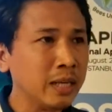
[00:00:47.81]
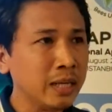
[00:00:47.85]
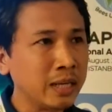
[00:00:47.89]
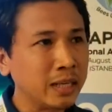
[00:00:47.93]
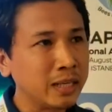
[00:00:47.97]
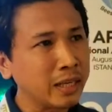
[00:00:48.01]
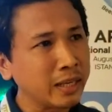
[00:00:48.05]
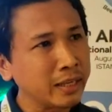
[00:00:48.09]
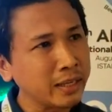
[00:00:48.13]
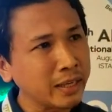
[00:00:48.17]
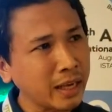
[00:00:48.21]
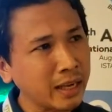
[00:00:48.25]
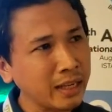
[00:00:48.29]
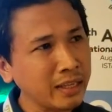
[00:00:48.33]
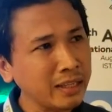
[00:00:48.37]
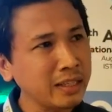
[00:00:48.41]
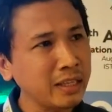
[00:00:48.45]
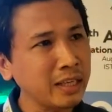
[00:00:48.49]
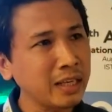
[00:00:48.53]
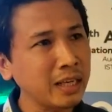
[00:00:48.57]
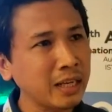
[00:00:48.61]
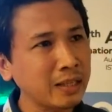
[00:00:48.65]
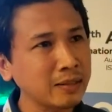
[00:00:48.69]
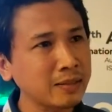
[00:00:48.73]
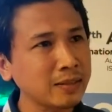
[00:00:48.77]
Then I
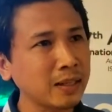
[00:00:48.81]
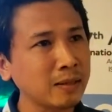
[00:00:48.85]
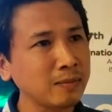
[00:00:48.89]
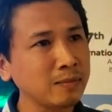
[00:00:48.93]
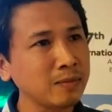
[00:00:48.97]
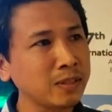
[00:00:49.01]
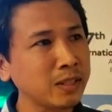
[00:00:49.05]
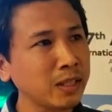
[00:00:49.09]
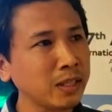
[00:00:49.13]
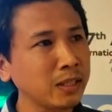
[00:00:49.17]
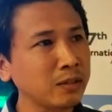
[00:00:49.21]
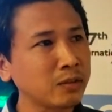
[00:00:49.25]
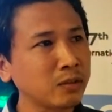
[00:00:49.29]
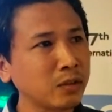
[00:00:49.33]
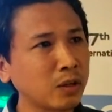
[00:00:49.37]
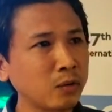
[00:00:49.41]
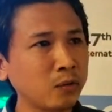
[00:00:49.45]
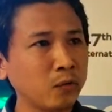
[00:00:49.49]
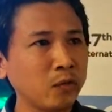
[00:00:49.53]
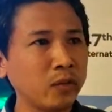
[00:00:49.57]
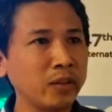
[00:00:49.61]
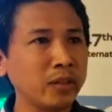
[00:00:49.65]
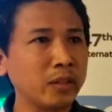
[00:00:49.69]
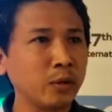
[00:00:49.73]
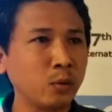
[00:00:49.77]
realized something wrong
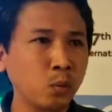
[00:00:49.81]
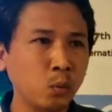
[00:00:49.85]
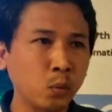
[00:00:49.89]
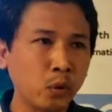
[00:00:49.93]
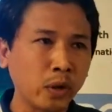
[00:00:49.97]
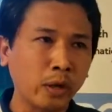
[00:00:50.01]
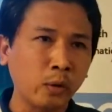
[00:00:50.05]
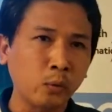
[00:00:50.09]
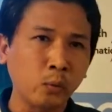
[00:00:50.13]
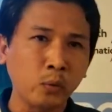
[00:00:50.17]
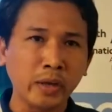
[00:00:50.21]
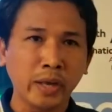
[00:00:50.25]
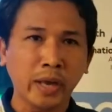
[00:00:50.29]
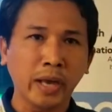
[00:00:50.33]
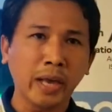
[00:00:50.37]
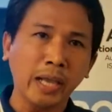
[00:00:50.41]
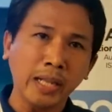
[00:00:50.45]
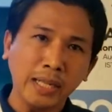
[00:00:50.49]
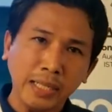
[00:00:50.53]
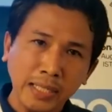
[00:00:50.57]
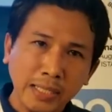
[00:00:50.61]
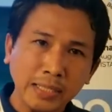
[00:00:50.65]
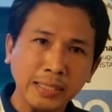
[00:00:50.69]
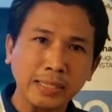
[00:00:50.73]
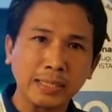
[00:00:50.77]
with the way we
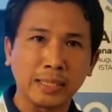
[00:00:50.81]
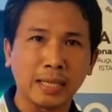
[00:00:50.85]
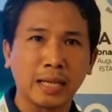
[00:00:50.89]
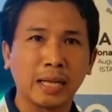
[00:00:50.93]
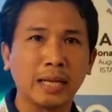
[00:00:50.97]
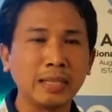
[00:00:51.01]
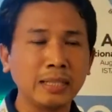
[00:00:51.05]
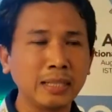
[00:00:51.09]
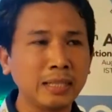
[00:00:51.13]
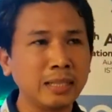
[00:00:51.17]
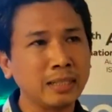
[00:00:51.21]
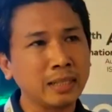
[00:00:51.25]
handle the honey.